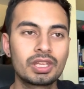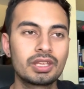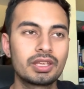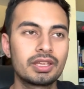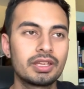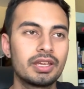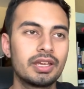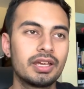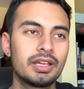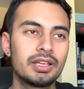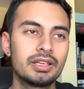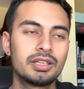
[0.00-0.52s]

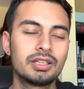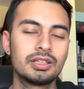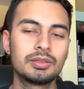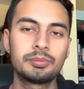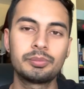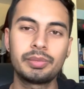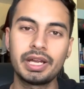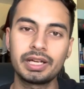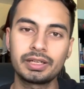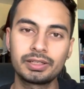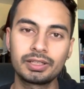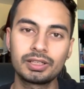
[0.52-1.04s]
and
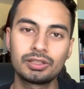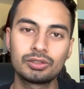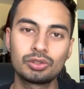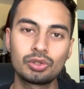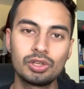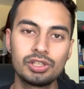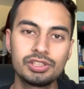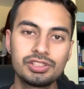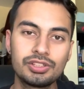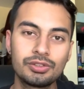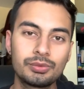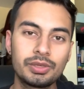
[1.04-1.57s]
practical
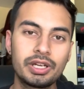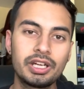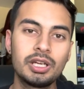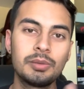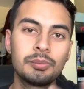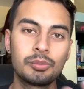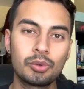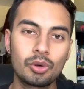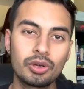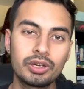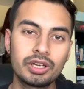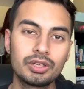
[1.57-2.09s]
knowledge is very
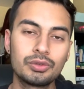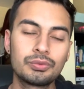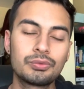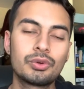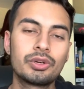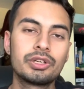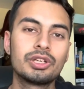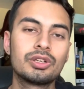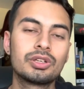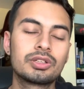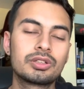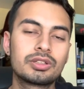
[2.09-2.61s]
important for
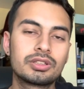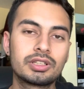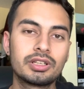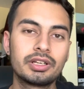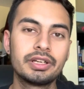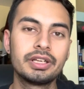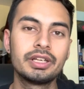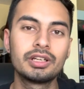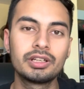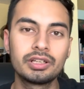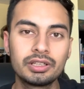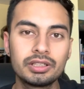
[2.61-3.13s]
your
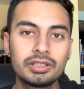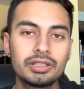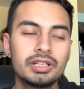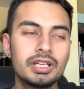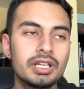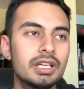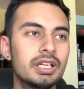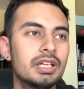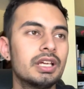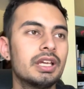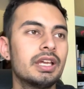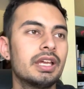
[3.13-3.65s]
career.
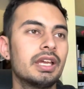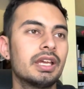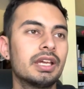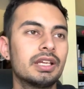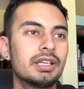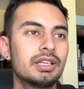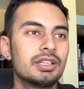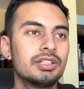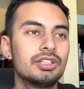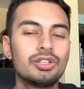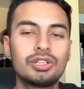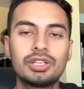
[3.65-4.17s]

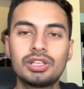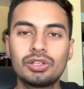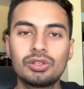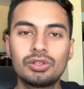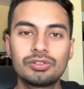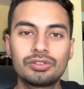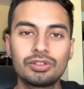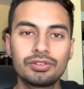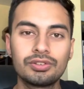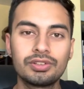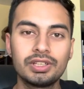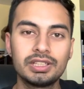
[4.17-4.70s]
And you can
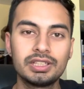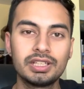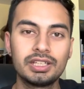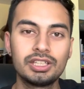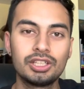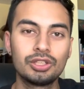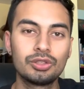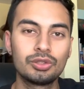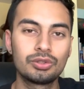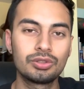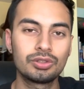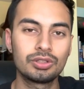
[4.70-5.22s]
also say that
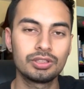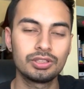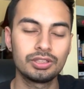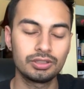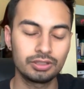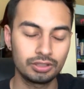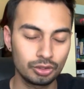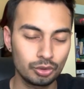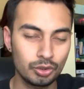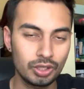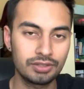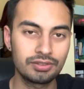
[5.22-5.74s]

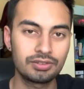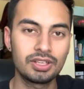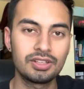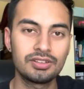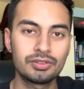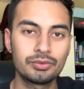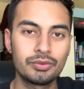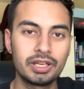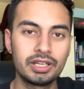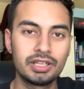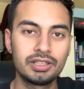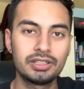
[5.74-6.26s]
USA is a
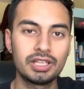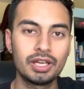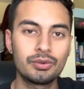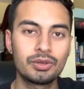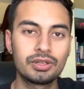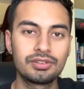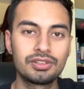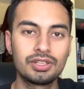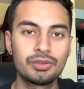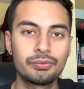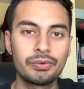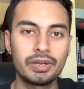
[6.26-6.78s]
very
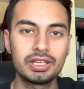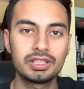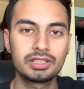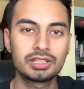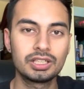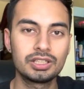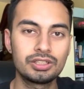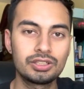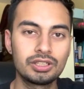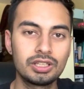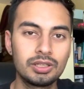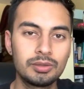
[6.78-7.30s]
diversified
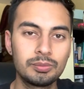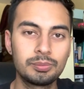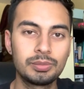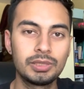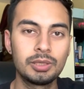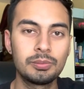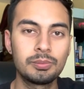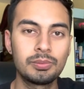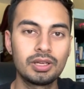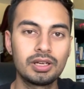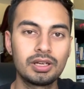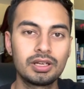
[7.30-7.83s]
country.
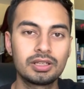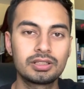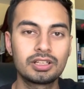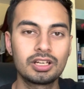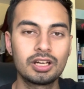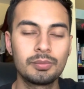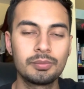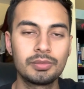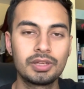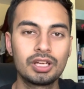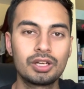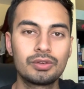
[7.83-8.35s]
People
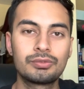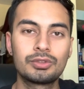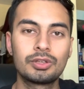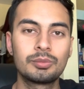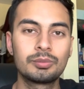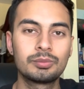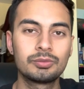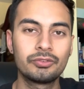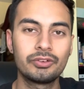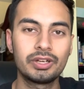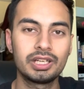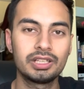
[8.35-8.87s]
come here
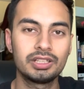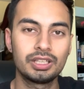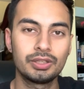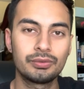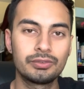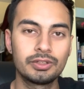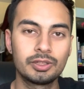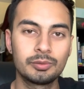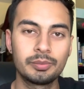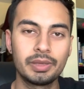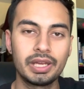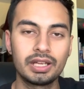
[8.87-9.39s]
from very
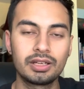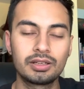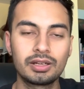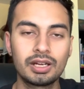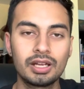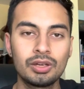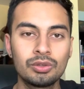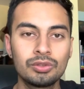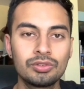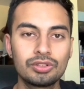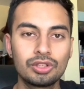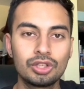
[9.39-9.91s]
different
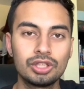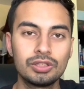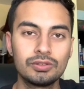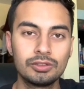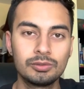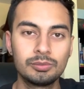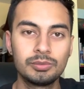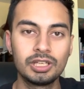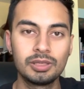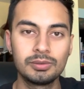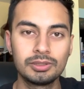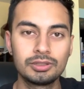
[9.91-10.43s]
backgrounds, so you will
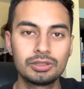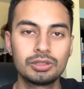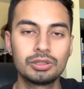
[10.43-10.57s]
be able